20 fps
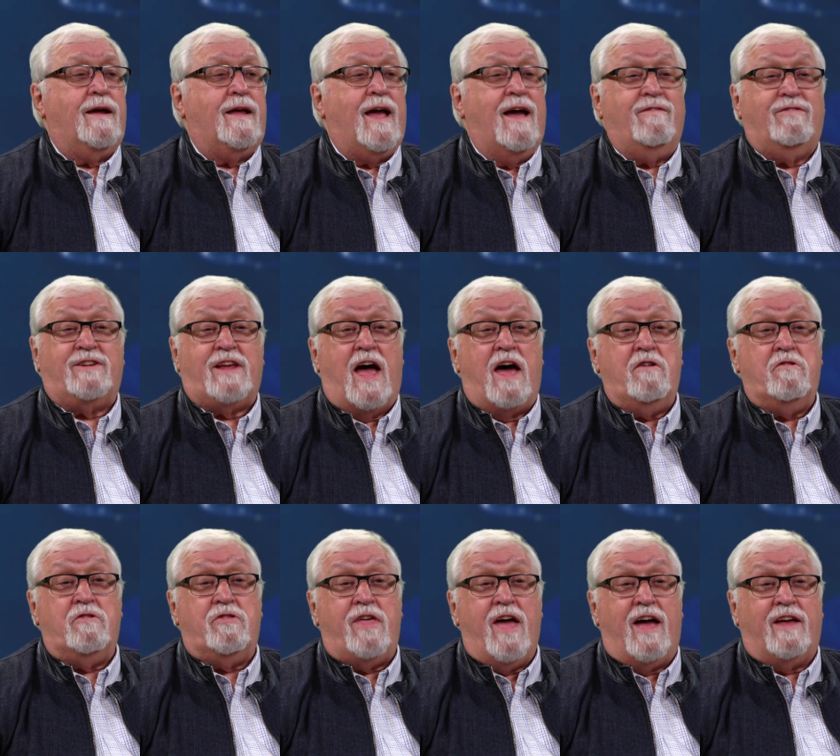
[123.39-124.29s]
gave us
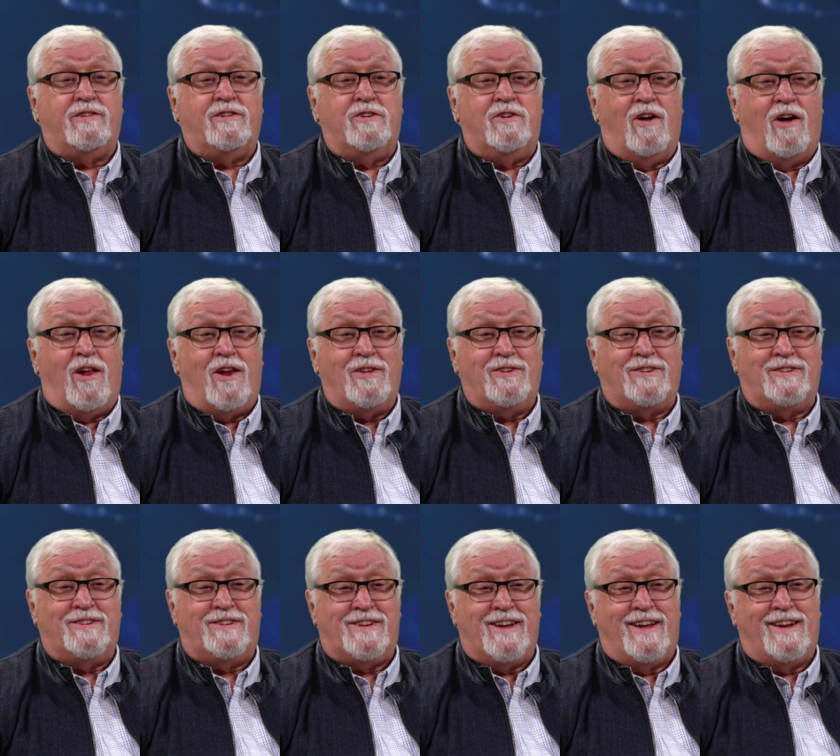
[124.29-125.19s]
$100,000
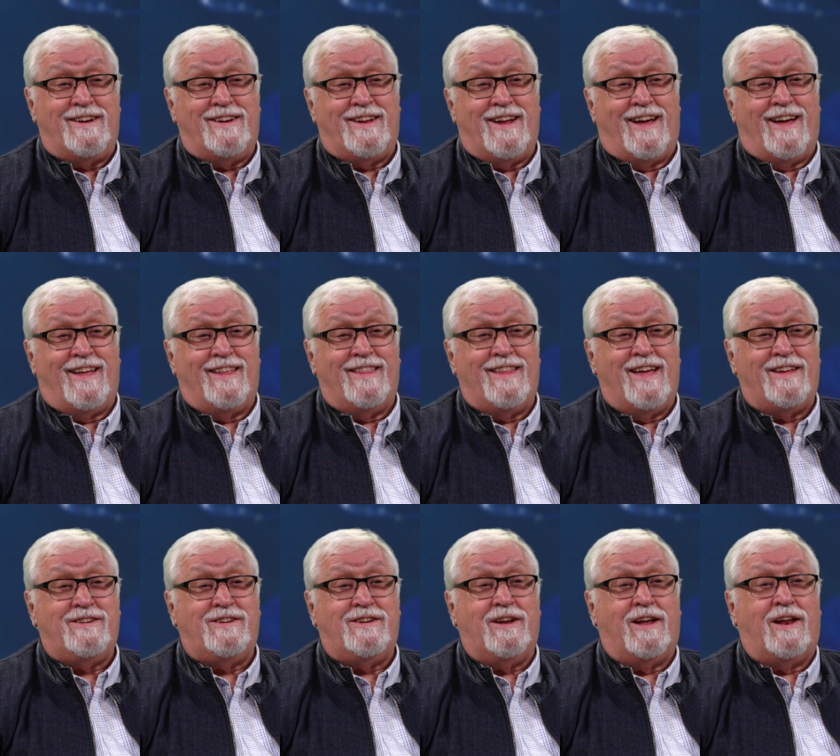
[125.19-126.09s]
and said,
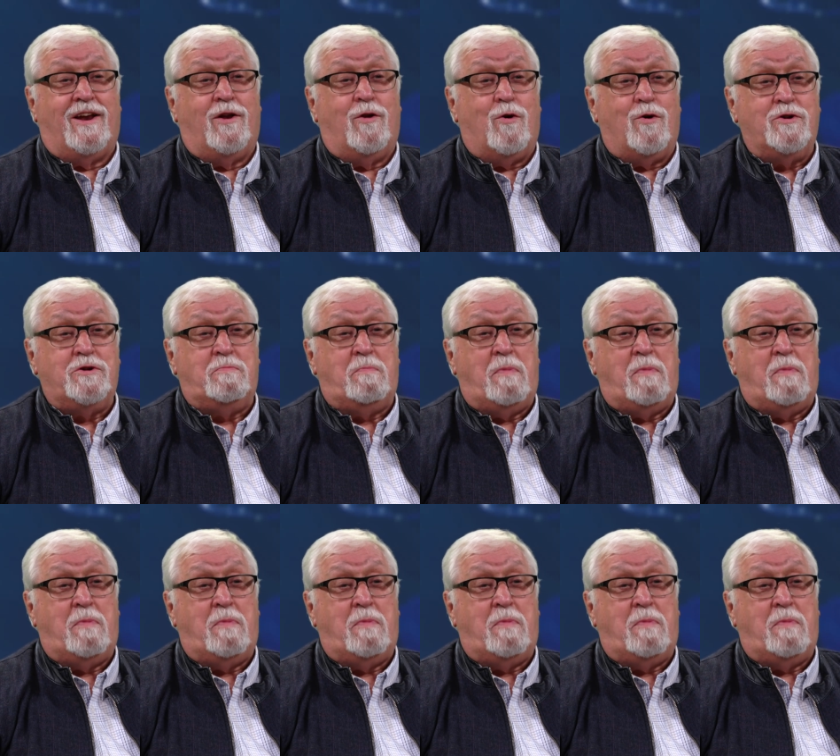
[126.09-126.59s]
that's your launch